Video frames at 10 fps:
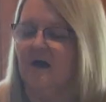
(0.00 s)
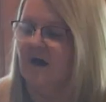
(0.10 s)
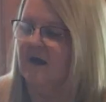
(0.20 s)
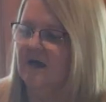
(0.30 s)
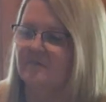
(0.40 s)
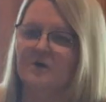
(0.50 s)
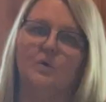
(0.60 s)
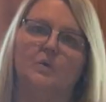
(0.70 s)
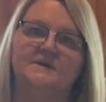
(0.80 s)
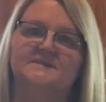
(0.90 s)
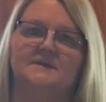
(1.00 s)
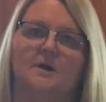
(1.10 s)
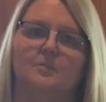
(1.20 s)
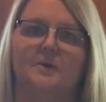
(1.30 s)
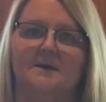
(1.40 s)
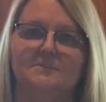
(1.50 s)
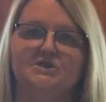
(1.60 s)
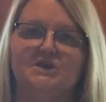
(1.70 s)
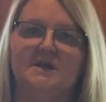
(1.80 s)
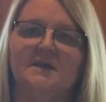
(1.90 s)
I have a Cuisinart bread
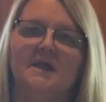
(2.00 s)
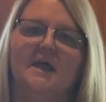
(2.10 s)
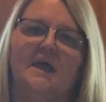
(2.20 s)
machine,